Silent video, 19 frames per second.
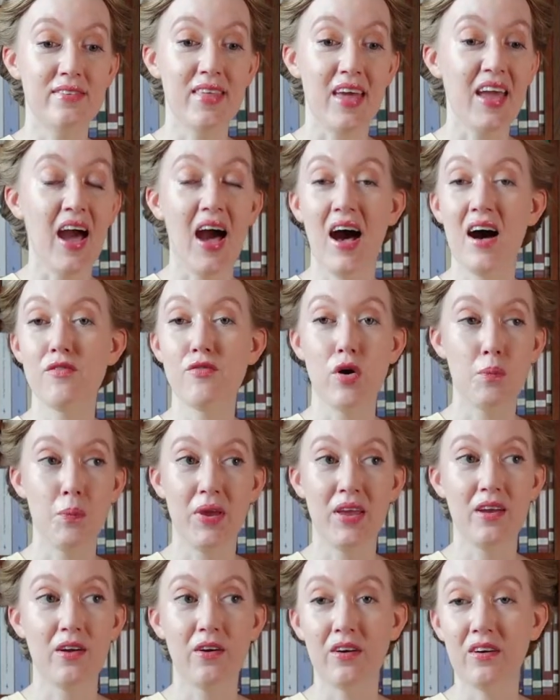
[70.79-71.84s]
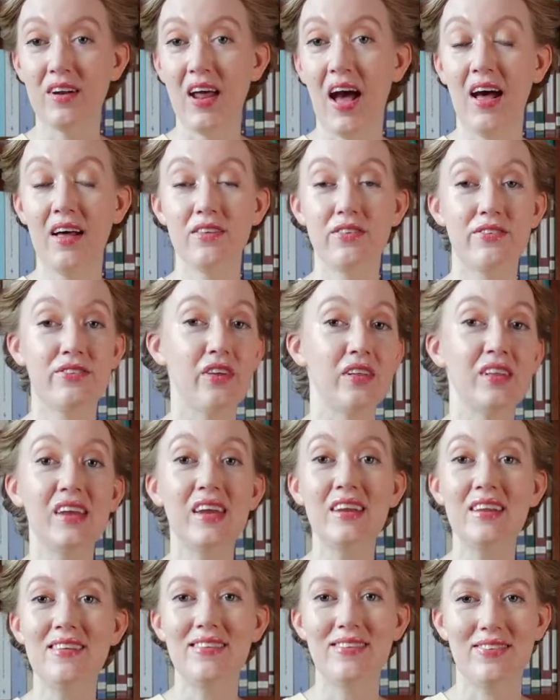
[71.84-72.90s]
they have appeared as
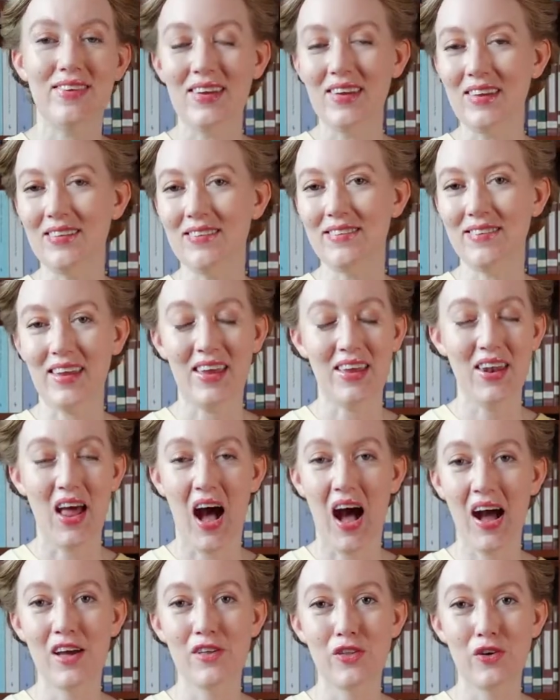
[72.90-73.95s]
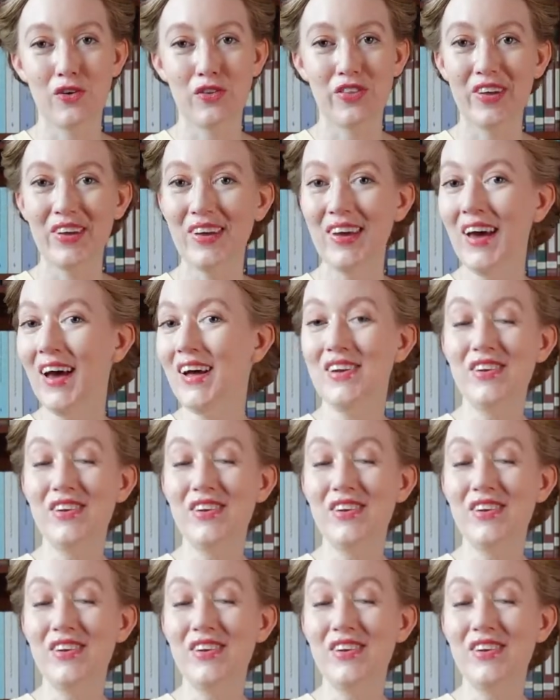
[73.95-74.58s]
deleted scenes in either the